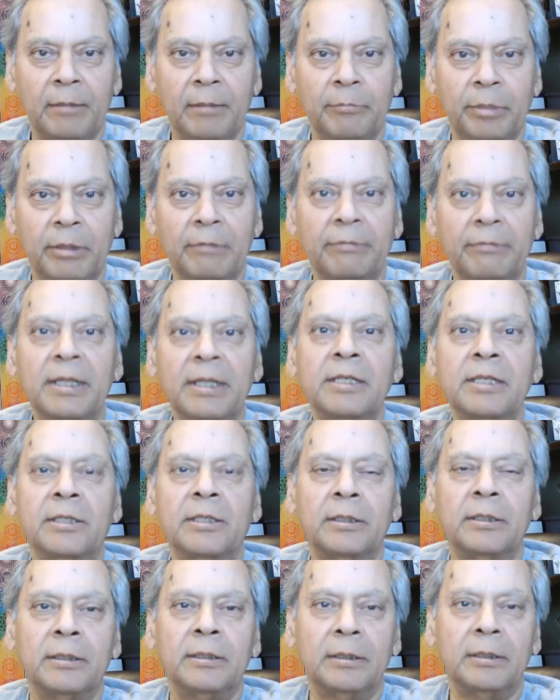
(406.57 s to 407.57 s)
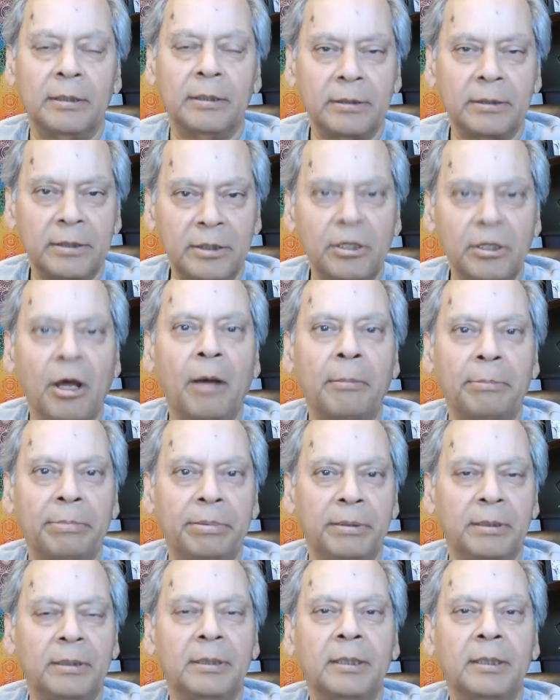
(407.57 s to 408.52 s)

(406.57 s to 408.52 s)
Prevent, stop